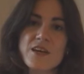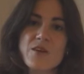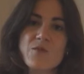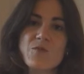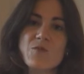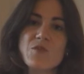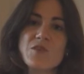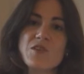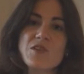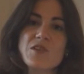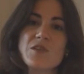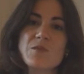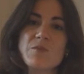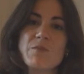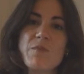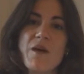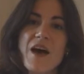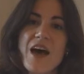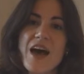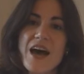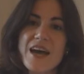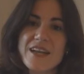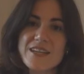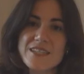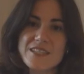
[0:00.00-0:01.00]
will
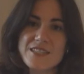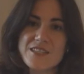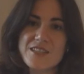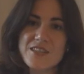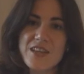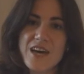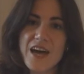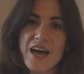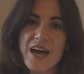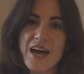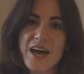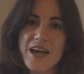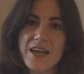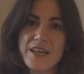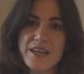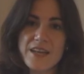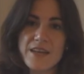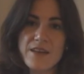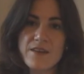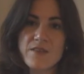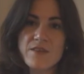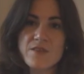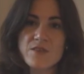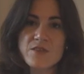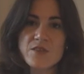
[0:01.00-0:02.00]
bind to the
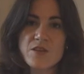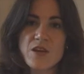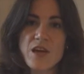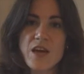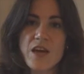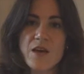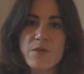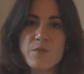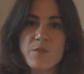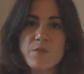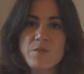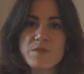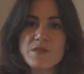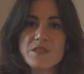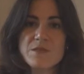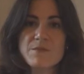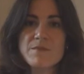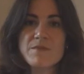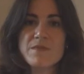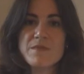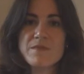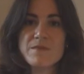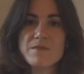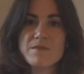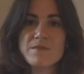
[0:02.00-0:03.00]
iron
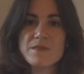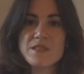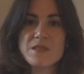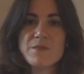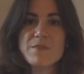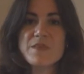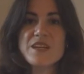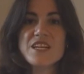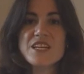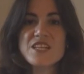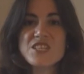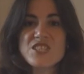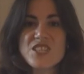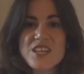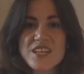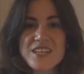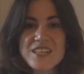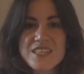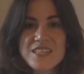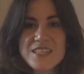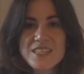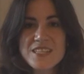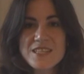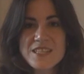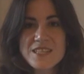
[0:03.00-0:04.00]
and diminish
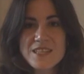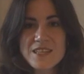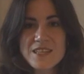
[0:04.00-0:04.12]
its